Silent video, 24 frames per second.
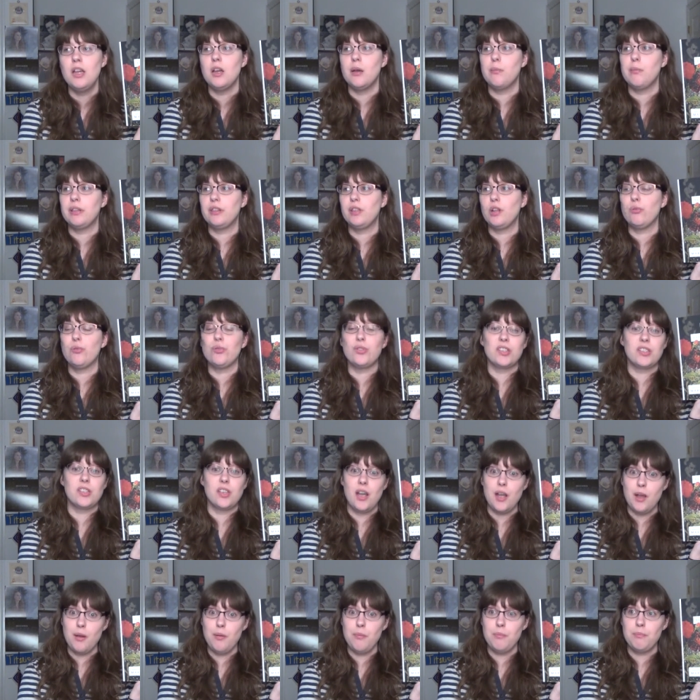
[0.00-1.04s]
but there were
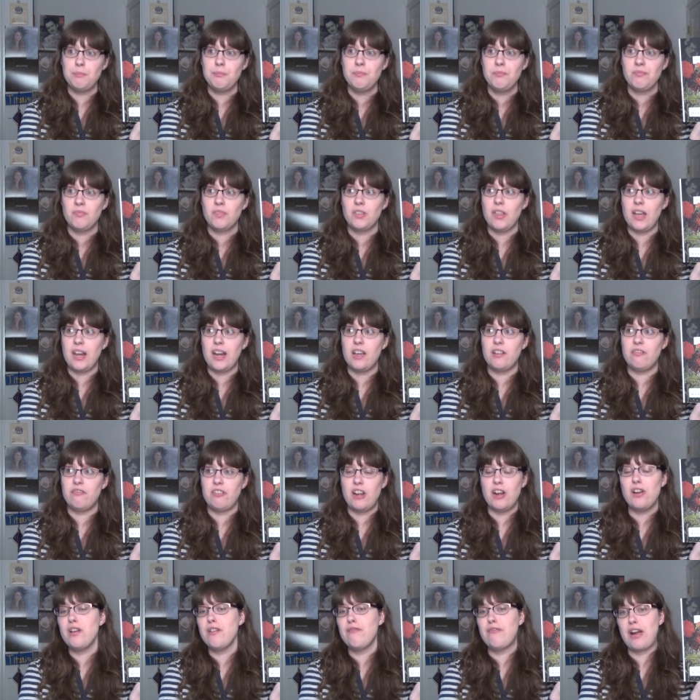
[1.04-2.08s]
some that had
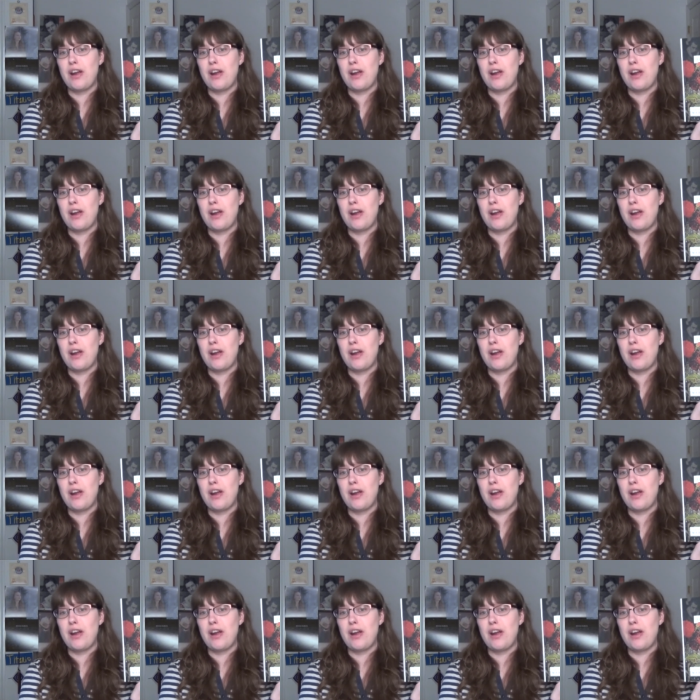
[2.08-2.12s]
very,